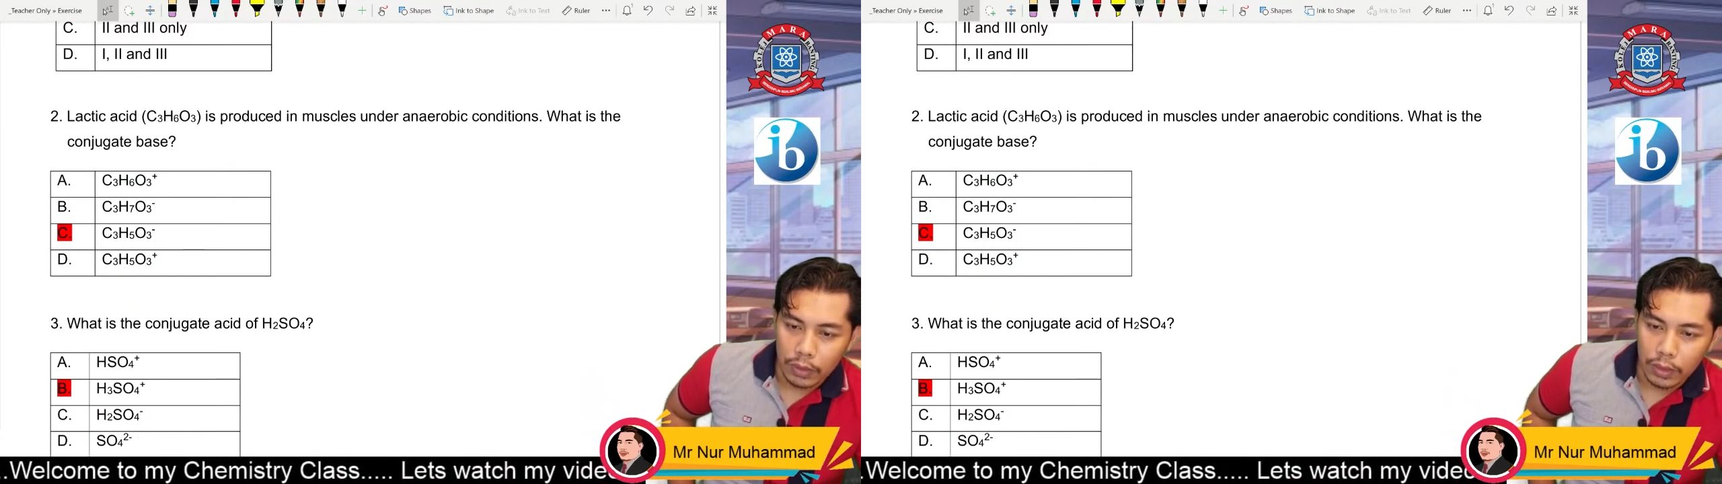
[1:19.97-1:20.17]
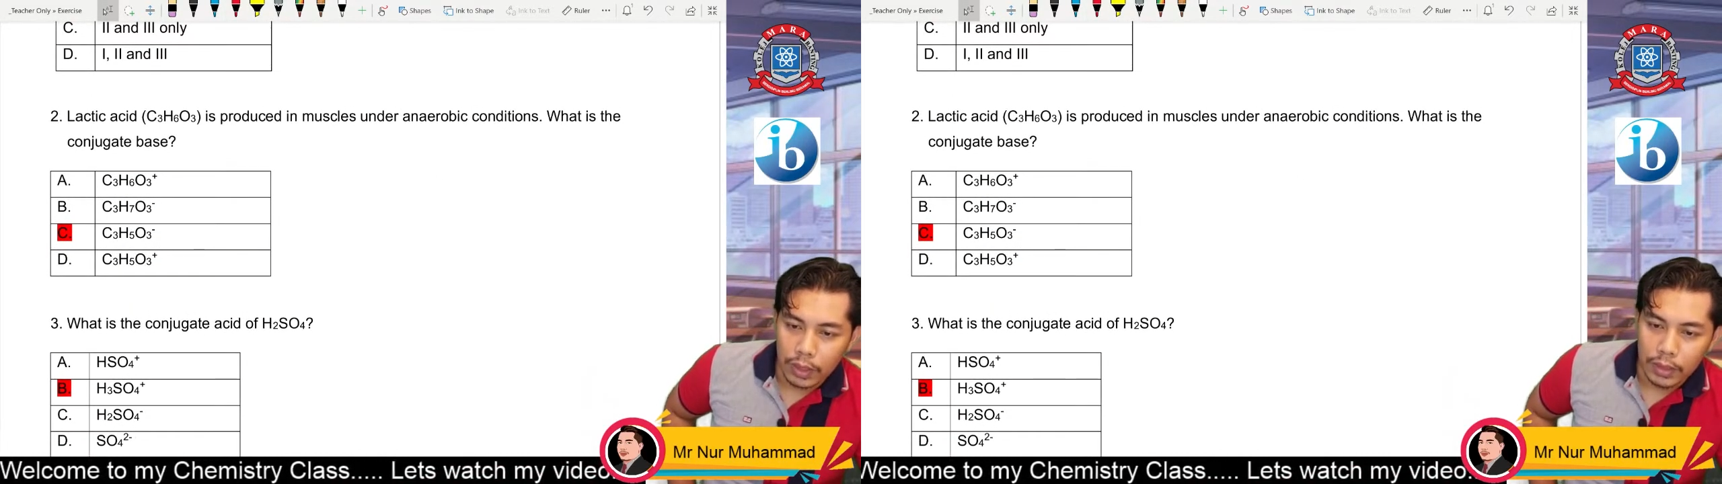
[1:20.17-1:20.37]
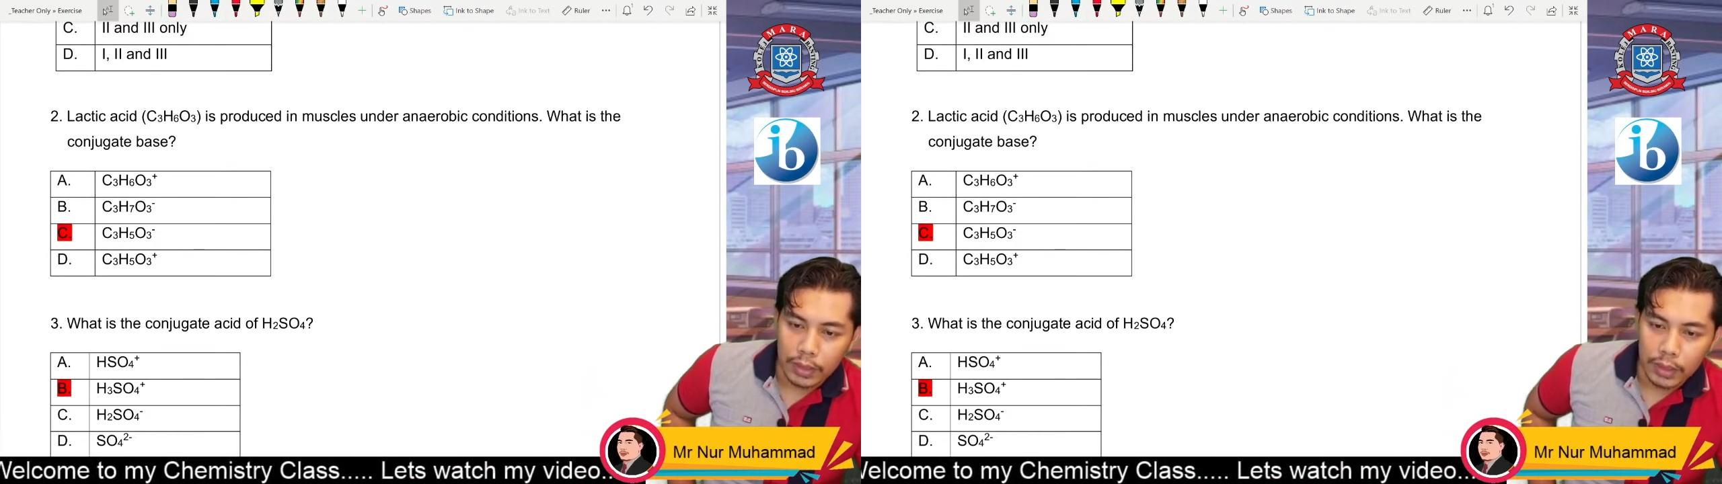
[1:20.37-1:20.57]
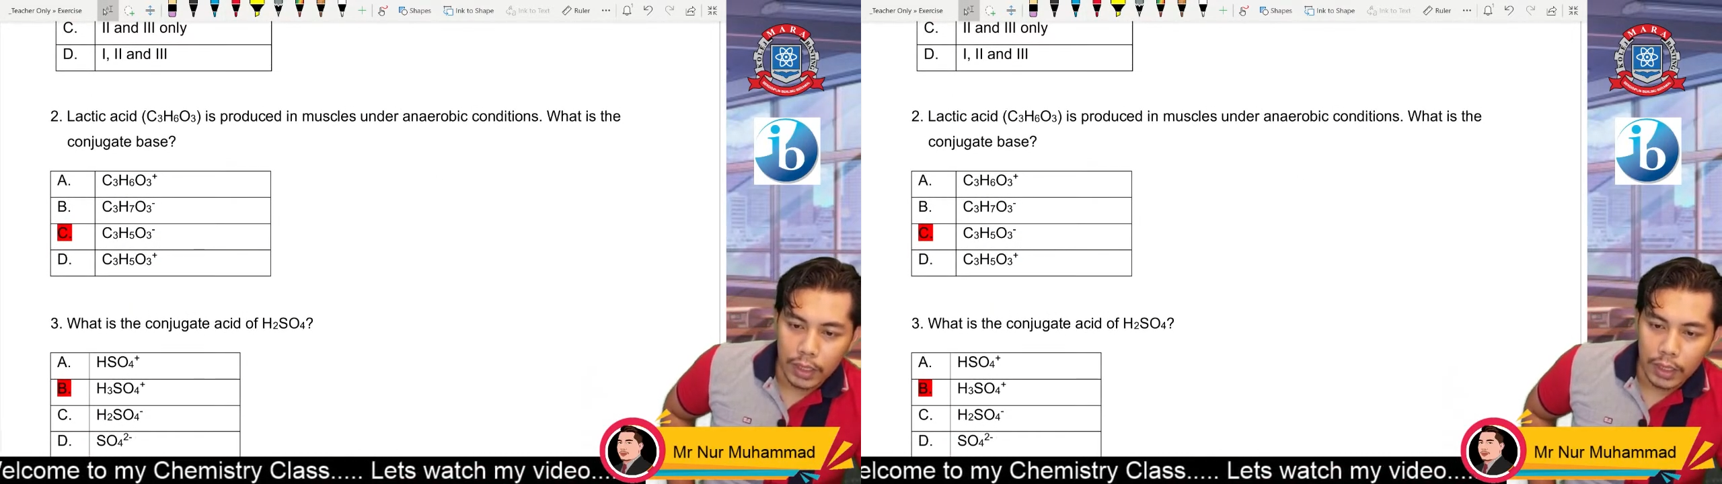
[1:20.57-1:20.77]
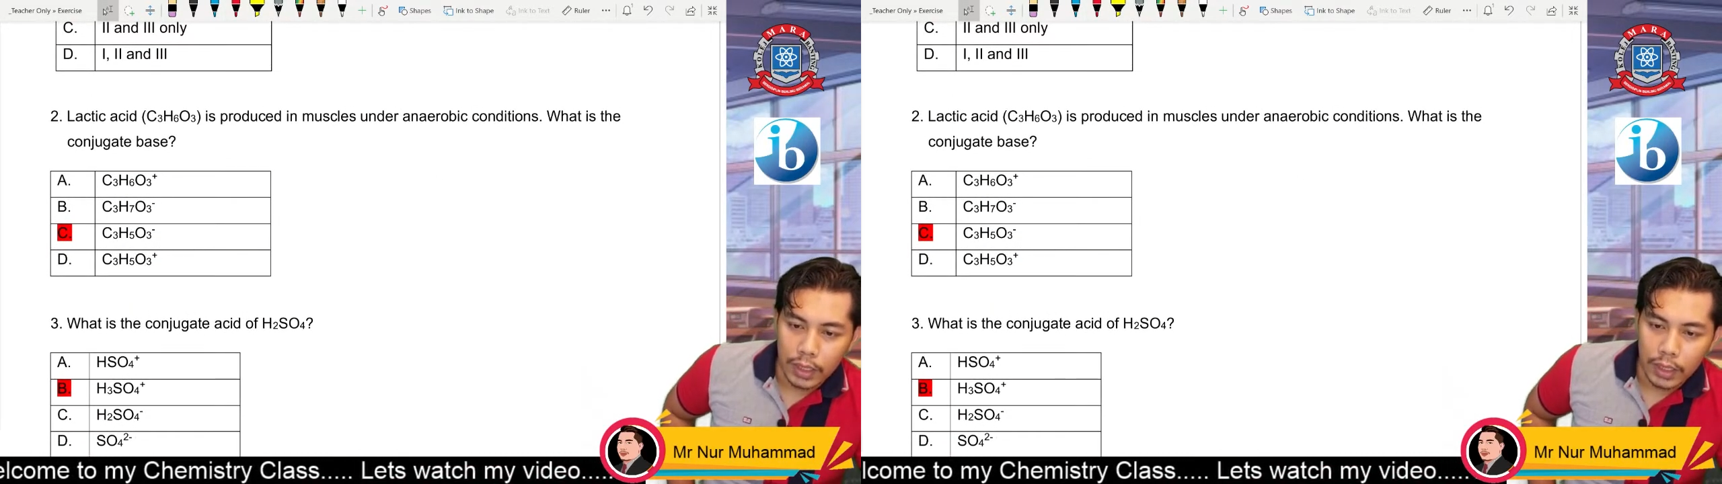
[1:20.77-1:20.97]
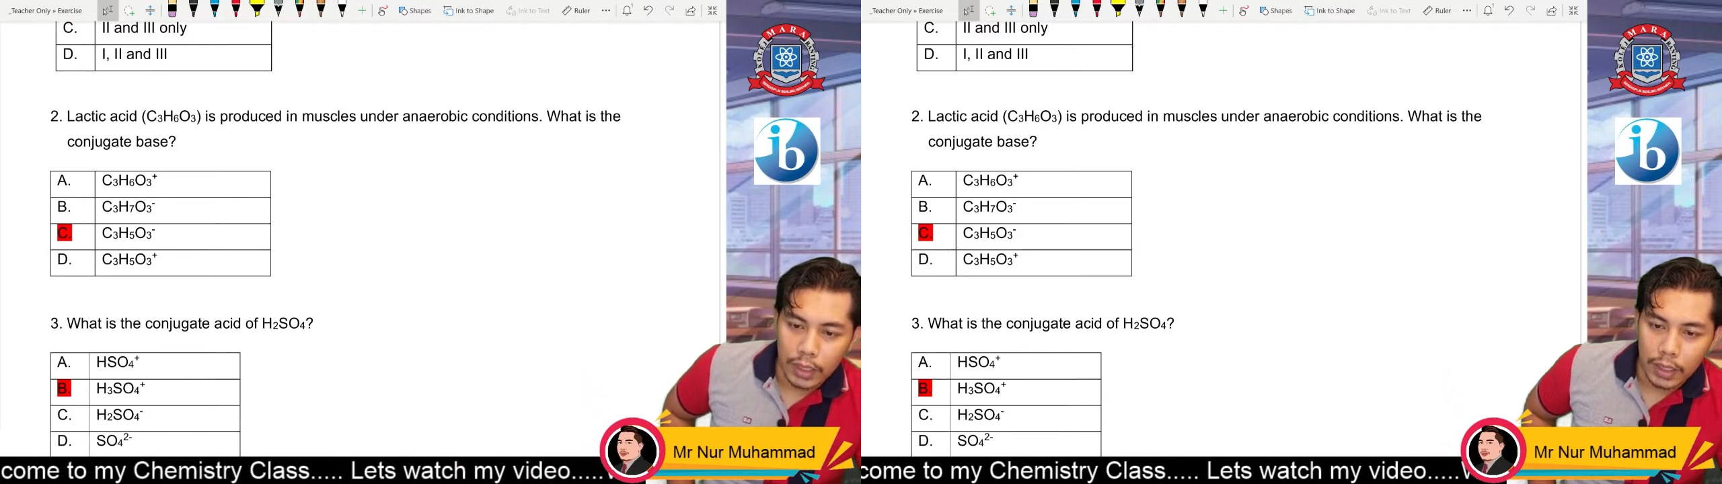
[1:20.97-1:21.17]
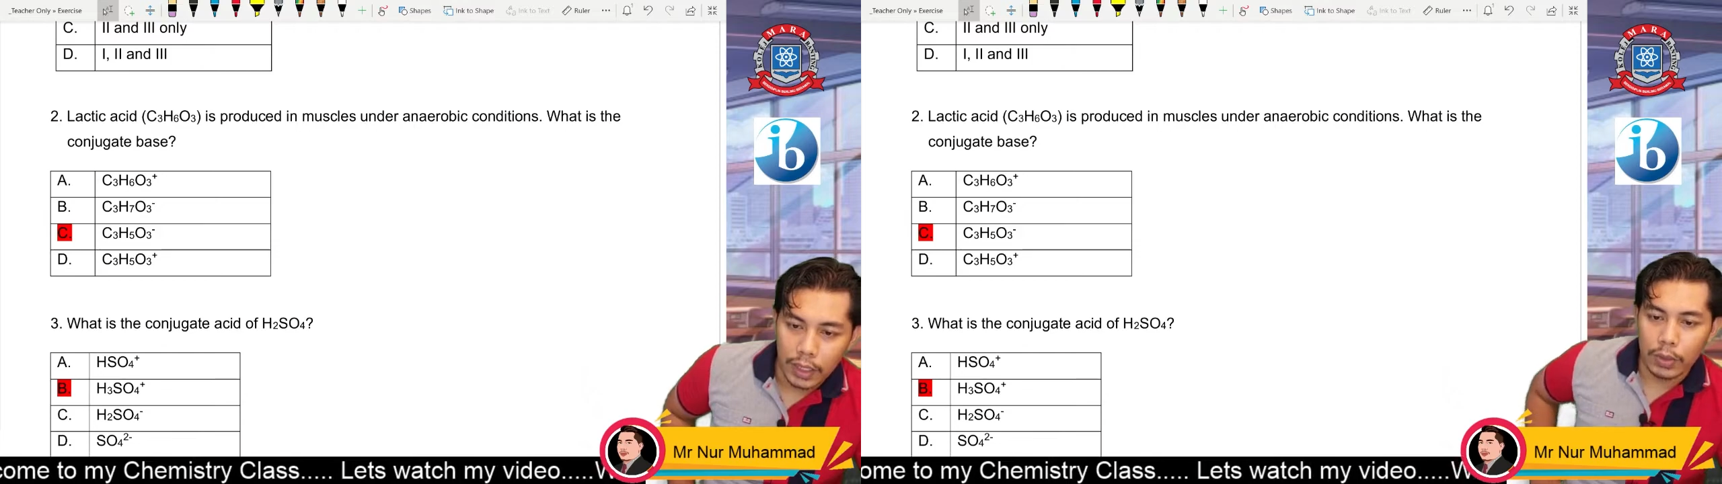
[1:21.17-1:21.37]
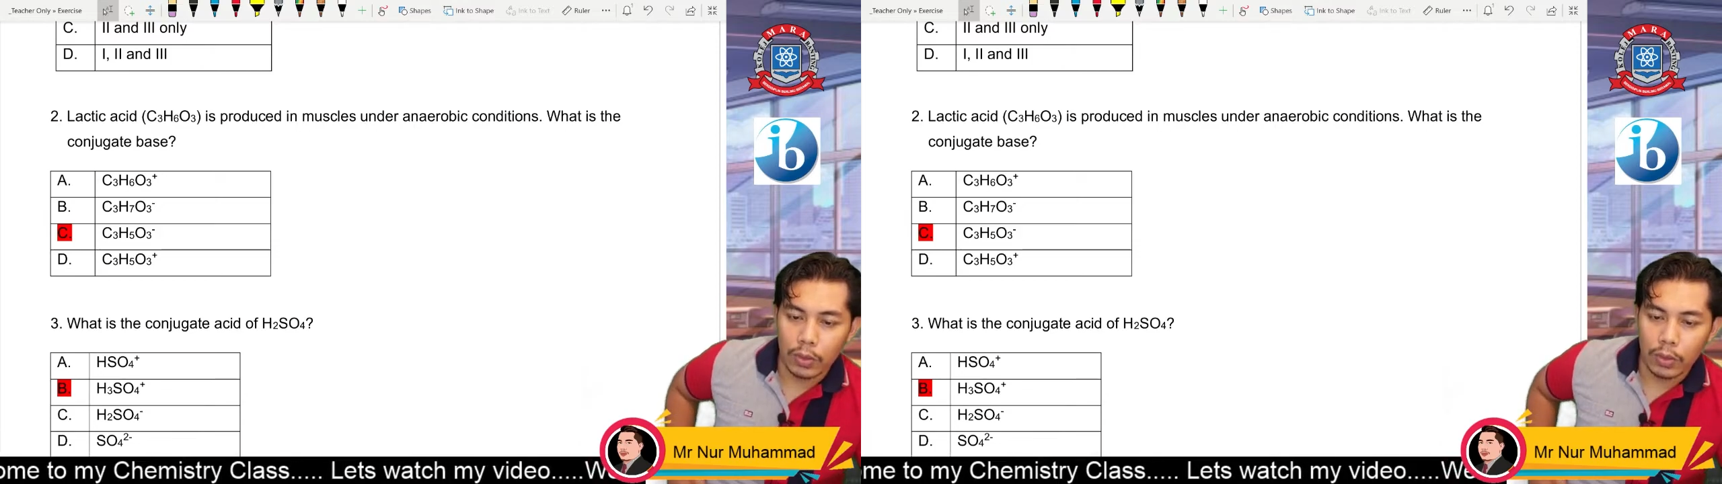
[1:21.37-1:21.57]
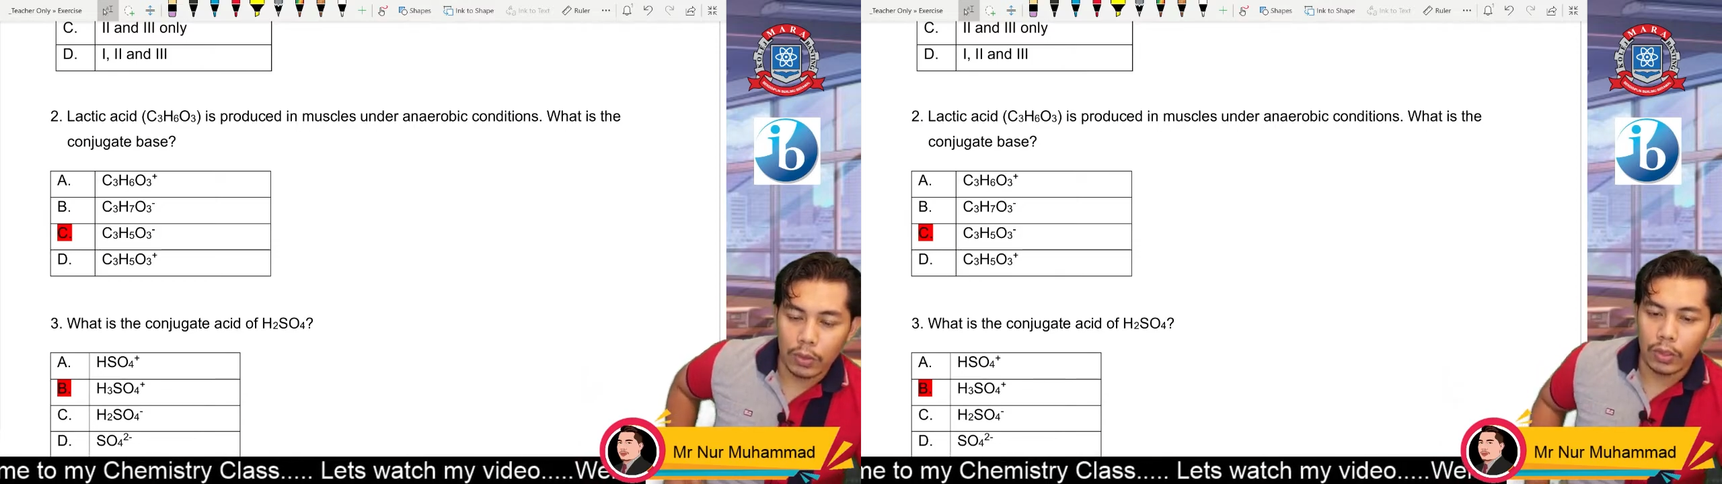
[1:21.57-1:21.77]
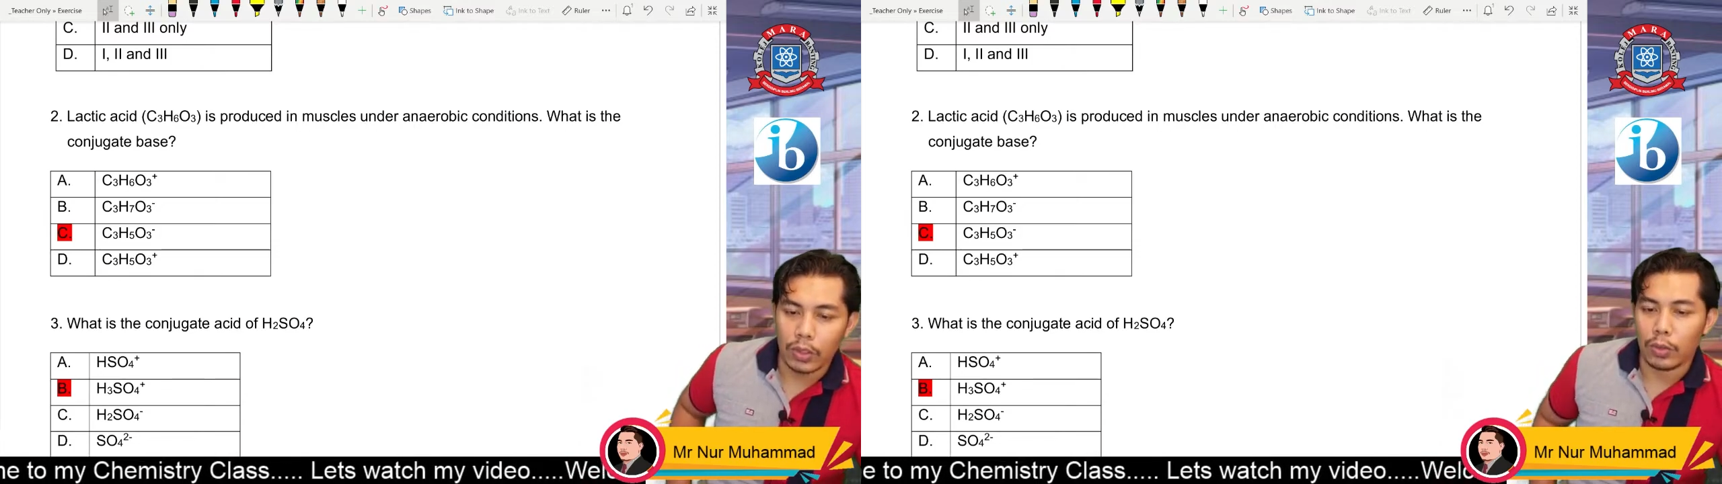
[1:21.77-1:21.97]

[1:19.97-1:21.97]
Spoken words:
under anaerobic condition.